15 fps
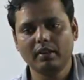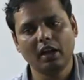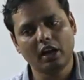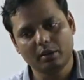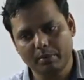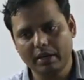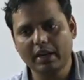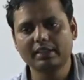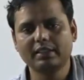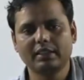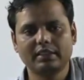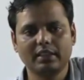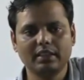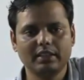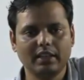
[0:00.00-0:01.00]

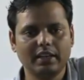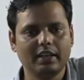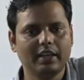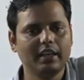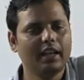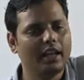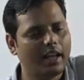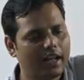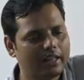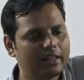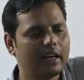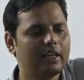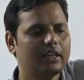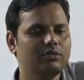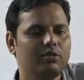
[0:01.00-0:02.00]
urbanization, right? And
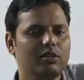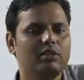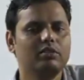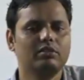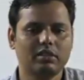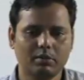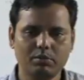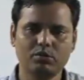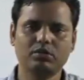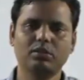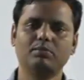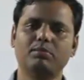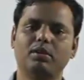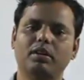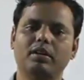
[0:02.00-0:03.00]
that is what the most
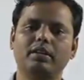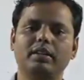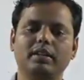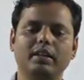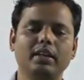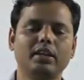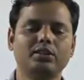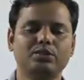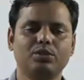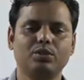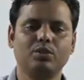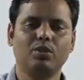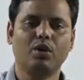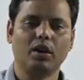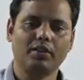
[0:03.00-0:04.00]
important thing.
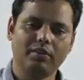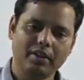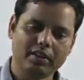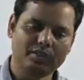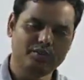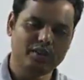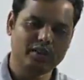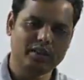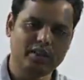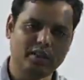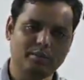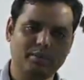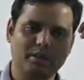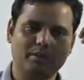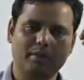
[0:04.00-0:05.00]
So always we'll
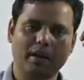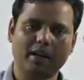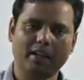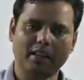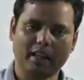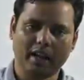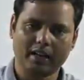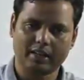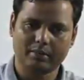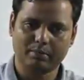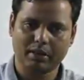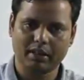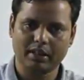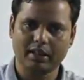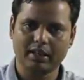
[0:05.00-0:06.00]
keep in mind that
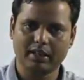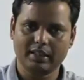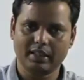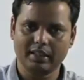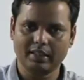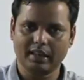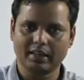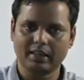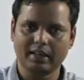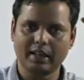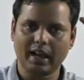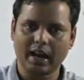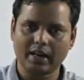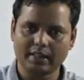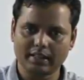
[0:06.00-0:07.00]
particular thing, that they
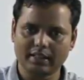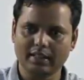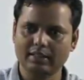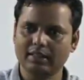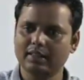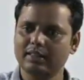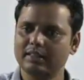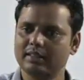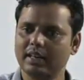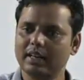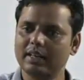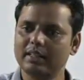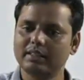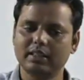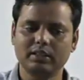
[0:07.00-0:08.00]
had the
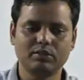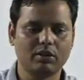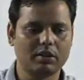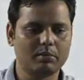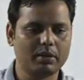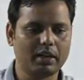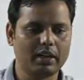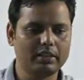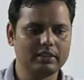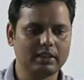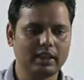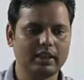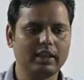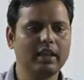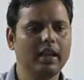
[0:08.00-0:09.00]
tendency to urbanize,
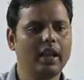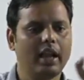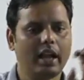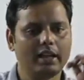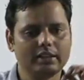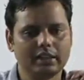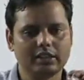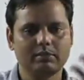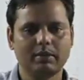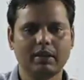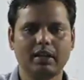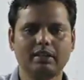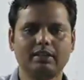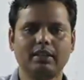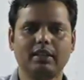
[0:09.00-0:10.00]
right? And just by
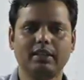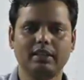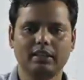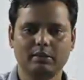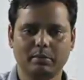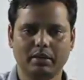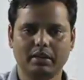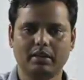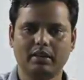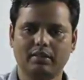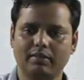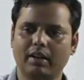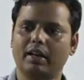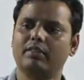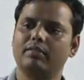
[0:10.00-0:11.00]
considering this particular
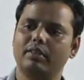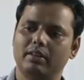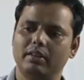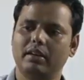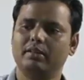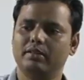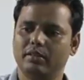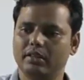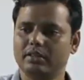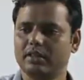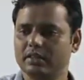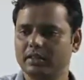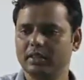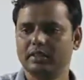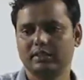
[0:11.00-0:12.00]
fact, we'll try to
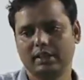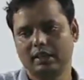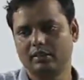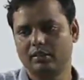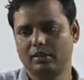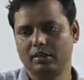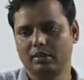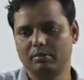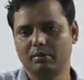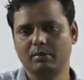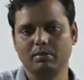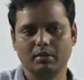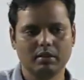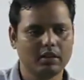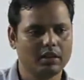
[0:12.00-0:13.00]
discuss the Chalcolithic
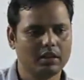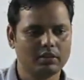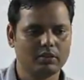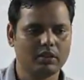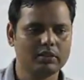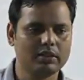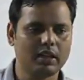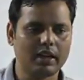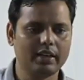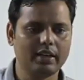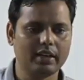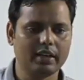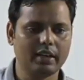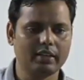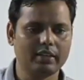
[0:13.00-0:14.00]
people. Is the
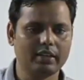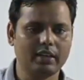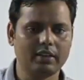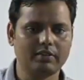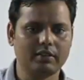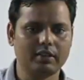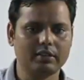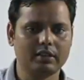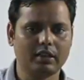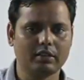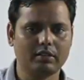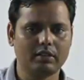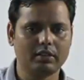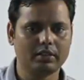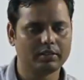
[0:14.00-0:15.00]
idea clear for the
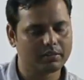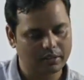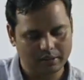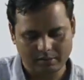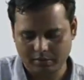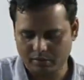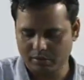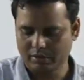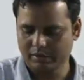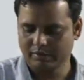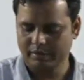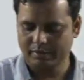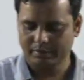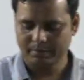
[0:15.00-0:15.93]
Chalcolithic? Right. Okay.